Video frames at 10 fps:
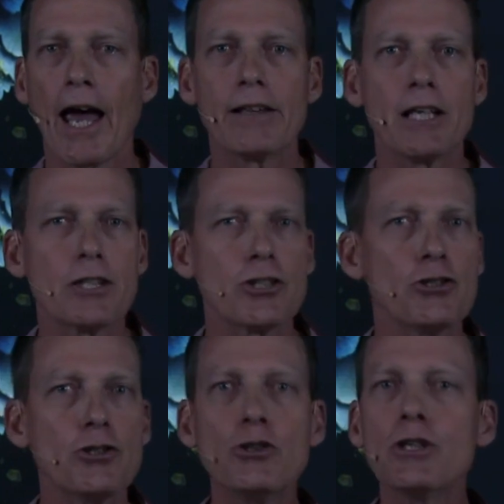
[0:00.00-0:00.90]
and there's
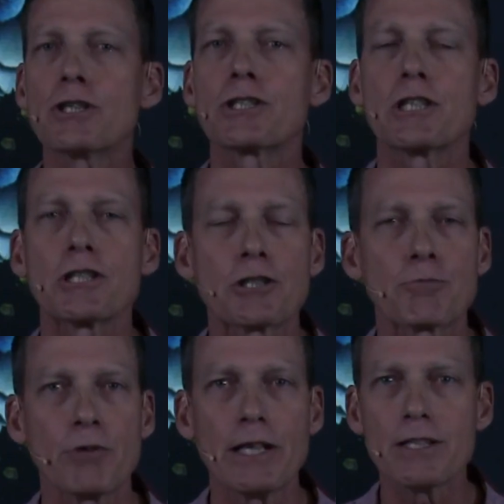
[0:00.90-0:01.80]
newness that
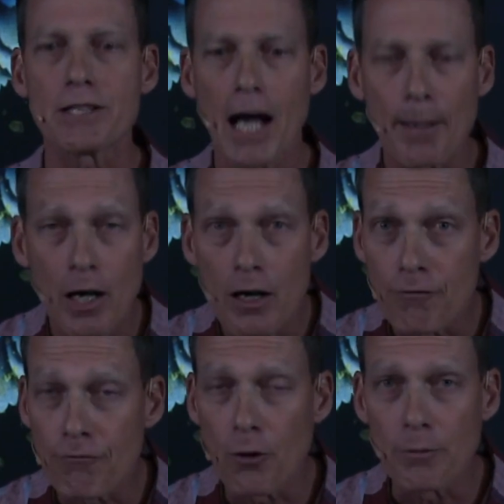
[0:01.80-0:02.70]
springs up
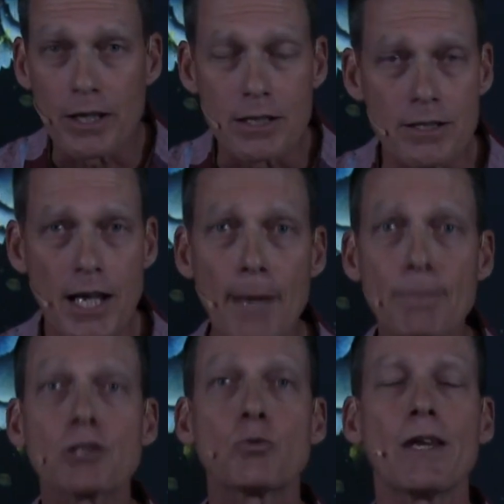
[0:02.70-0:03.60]
from the
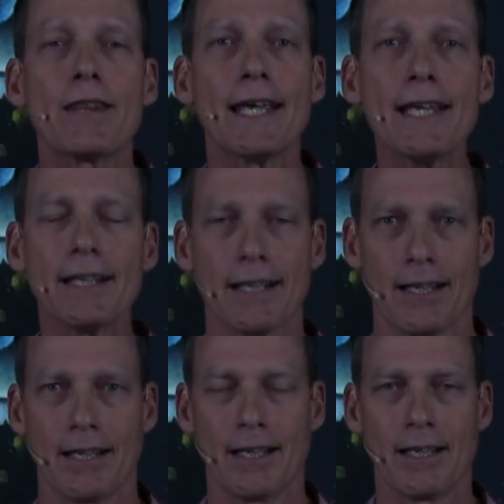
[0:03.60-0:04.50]
depths within,
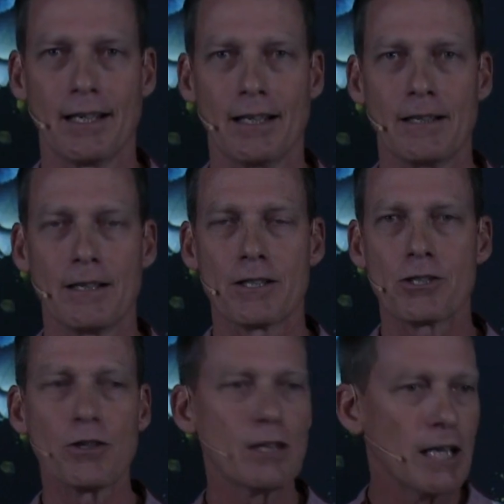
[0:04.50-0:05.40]

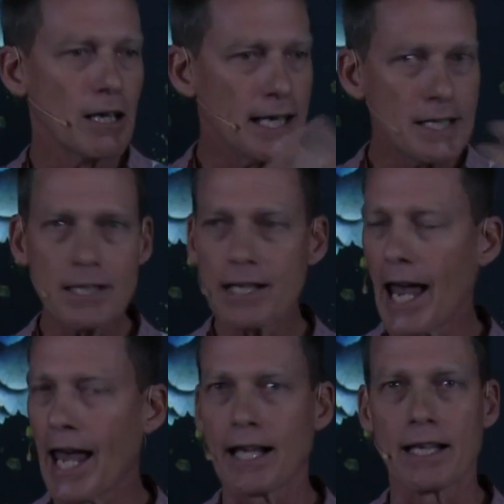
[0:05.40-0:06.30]
so that there isn't
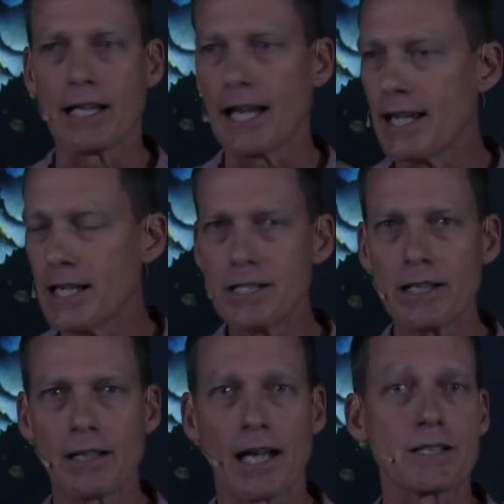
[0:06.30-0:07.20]
anger, there
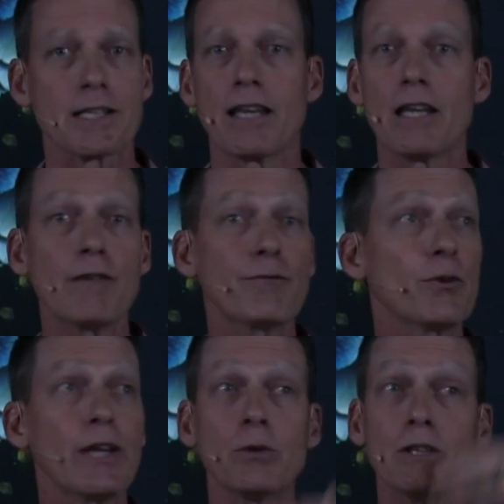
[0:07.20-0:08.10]
isn't lust, and
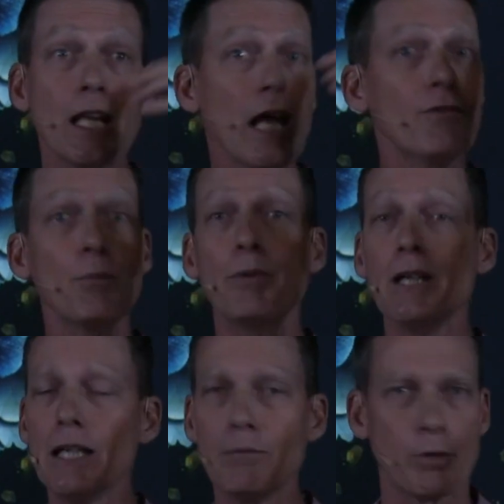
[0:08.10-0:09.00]
therefore there will never
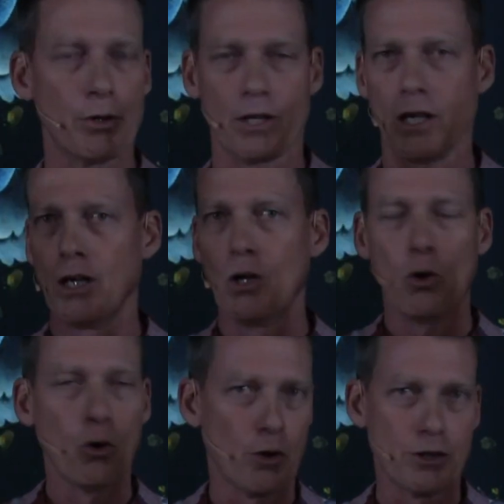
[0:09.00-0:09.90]
be murder or